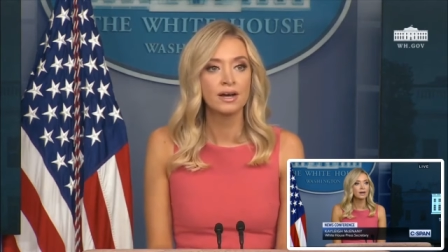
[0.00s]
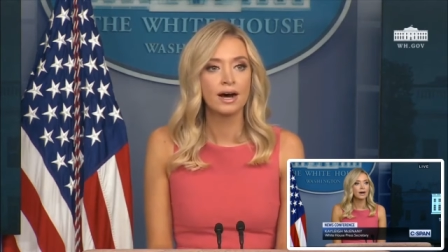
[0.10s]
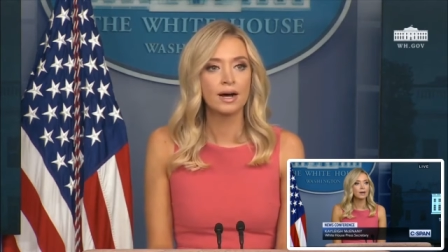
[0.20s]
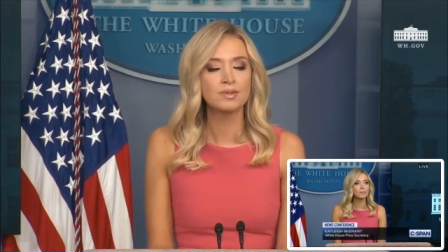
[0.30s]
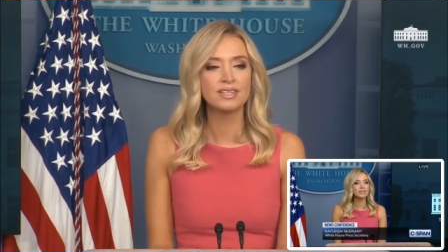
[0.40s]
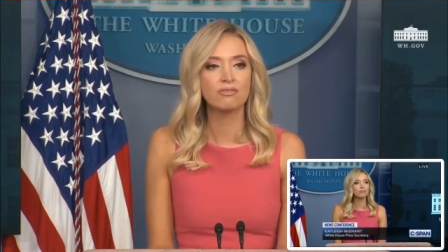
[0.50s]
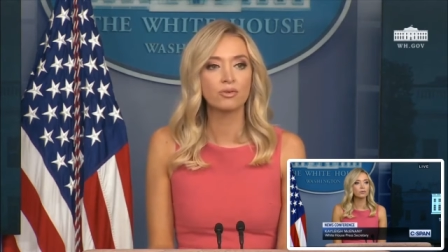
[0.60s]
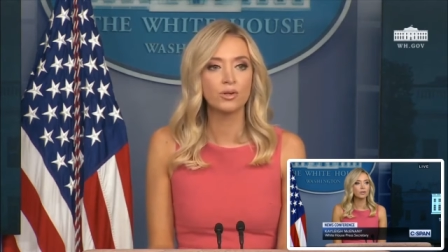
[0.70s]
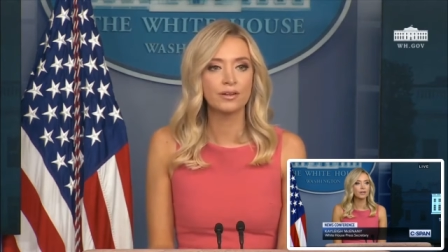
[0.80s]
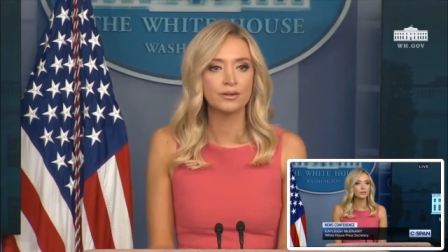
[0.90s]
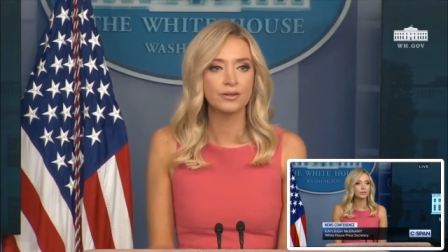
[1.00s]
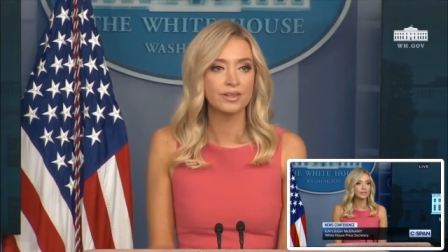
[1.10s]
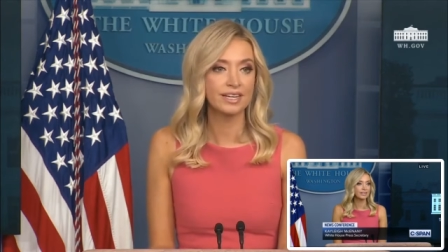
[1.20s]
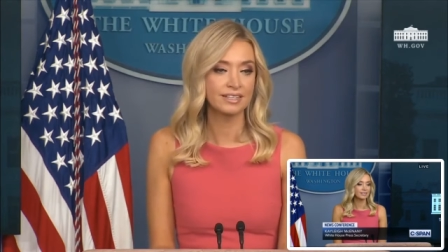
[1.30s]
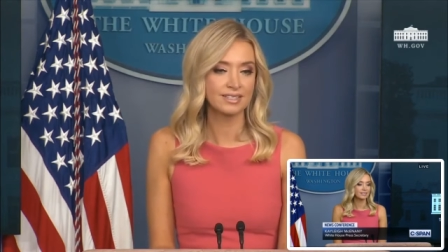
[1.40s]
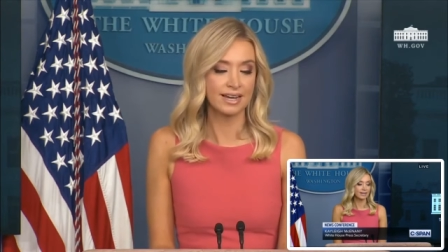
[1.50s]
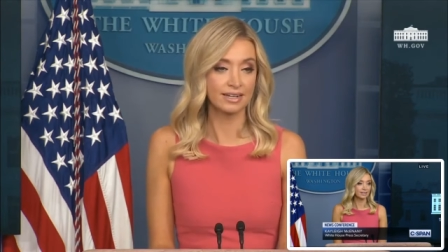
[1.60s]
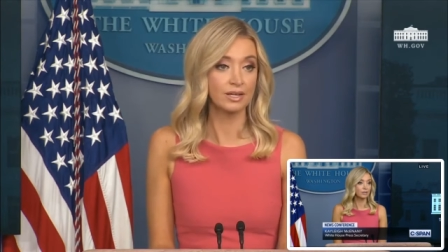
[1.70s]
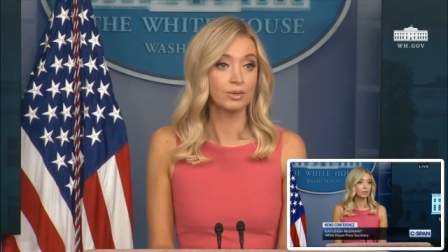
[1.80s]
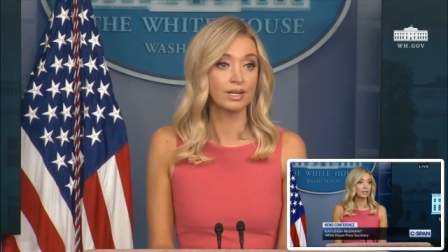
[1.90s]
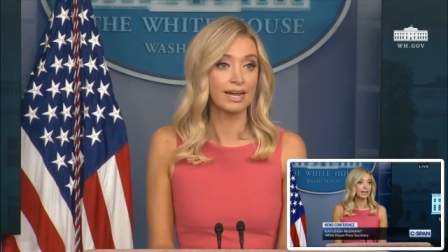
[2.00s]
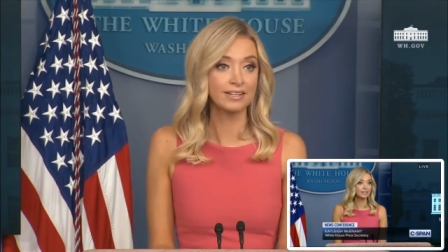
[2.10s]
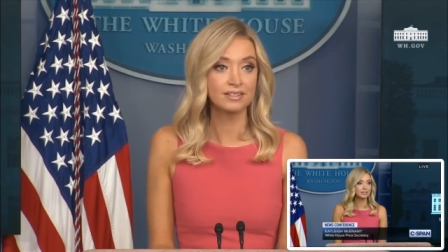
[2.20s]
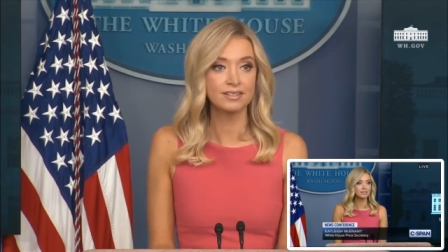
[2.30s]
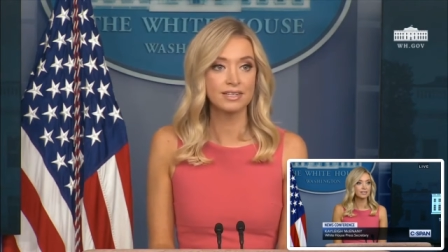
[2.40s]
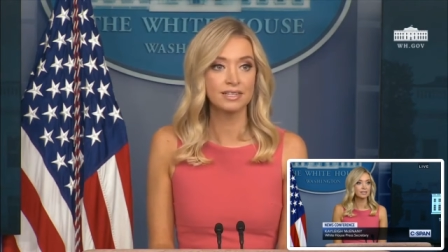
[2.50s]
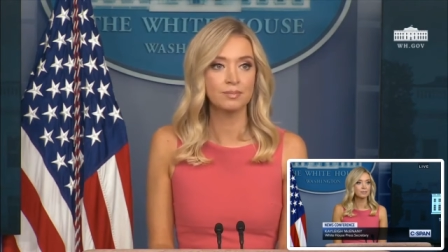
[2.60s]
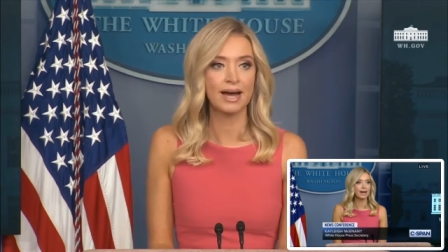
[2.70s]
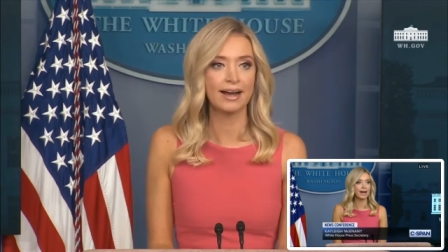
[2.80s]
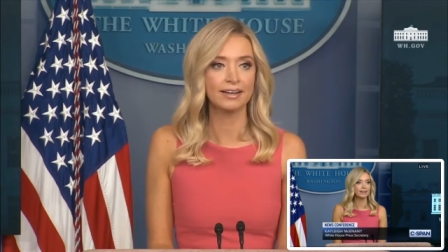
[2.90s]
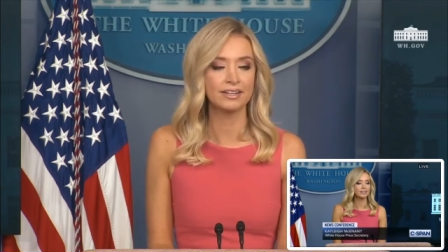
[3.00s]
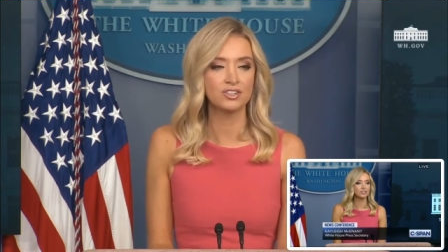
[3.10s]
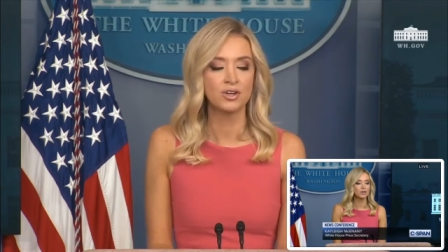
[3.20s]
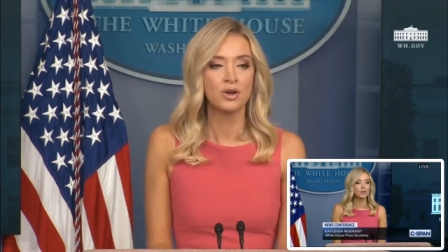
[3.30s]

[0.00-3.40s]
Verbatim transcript: Um, several other things that he would like to see in the package.